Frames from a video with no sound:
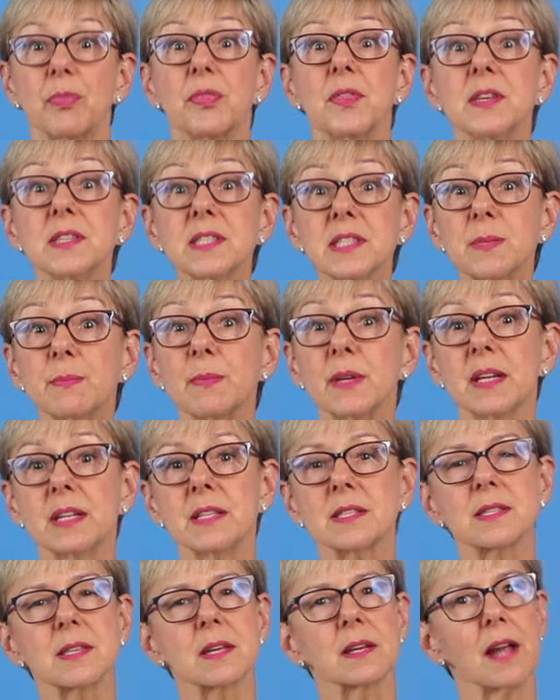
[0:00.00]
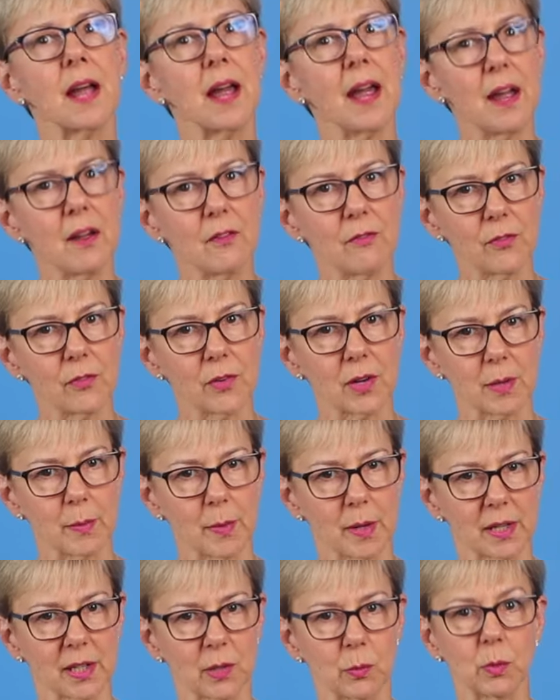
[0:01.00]
this means that
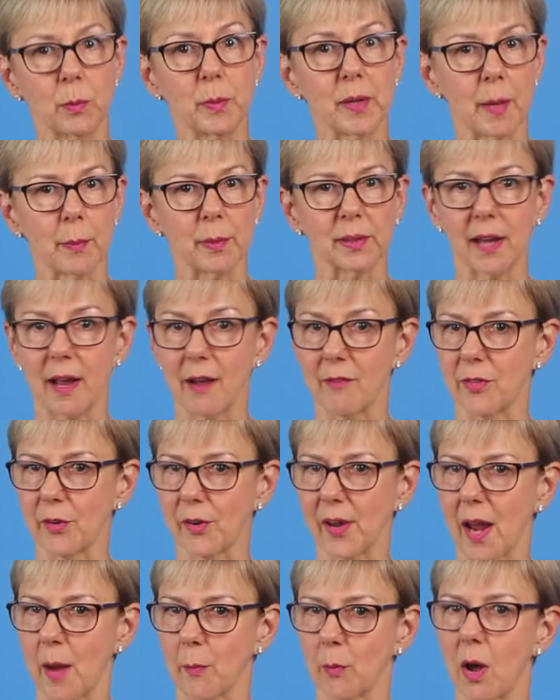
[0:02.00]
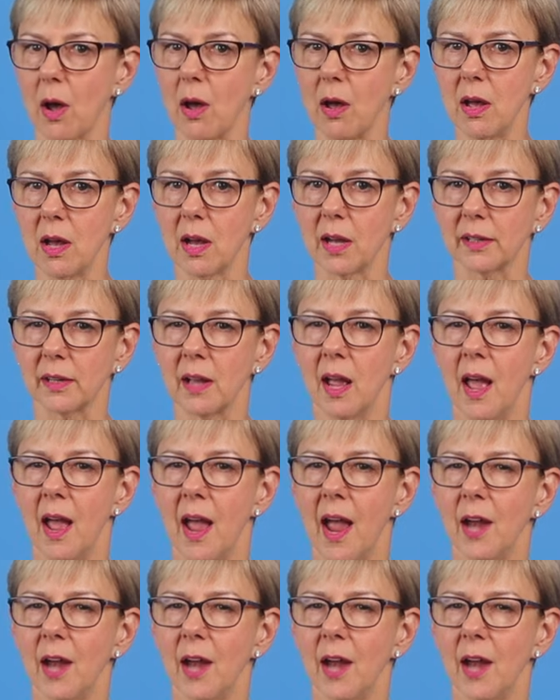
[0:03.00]
everybody will be able to have their camera on